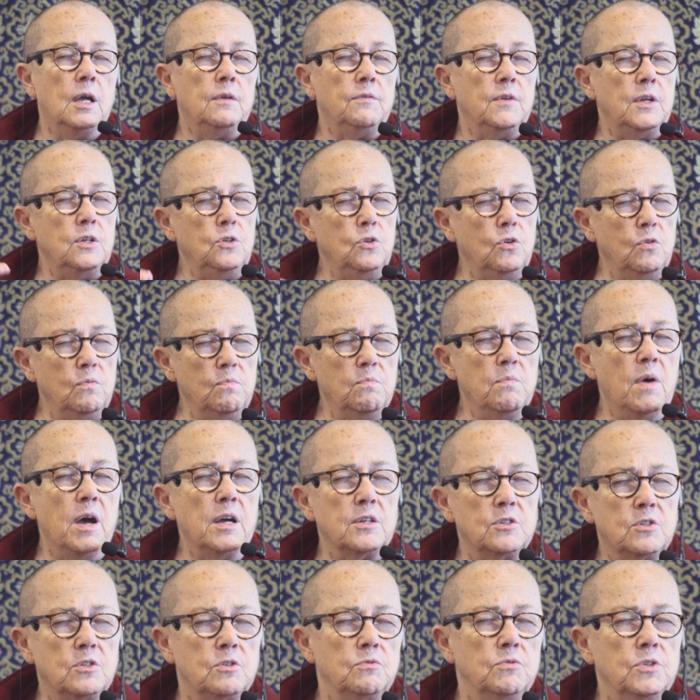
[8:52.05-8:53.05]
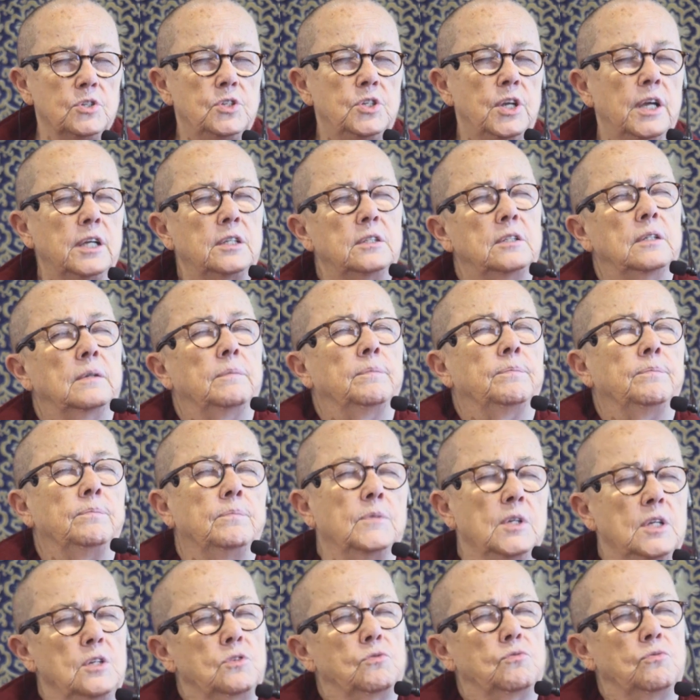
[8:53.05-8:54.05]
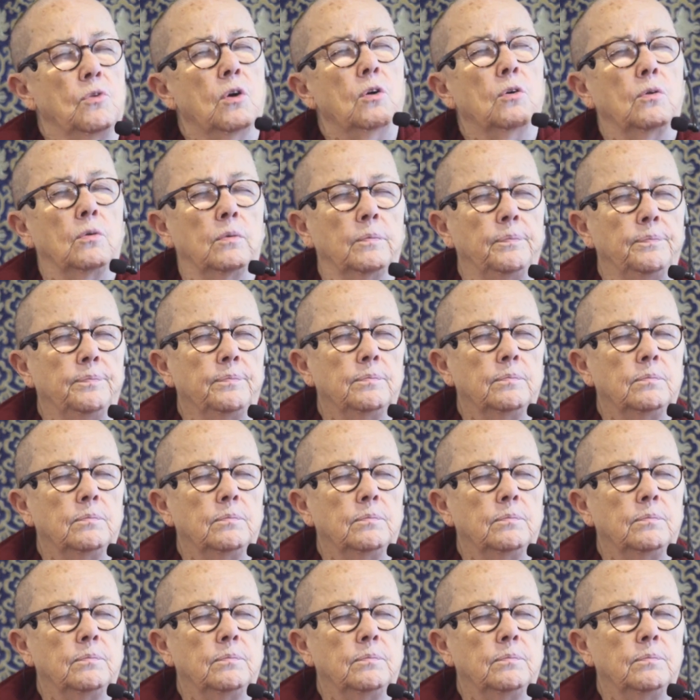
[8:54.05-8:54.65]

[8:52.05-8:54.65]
then you must reject him. He's wrong.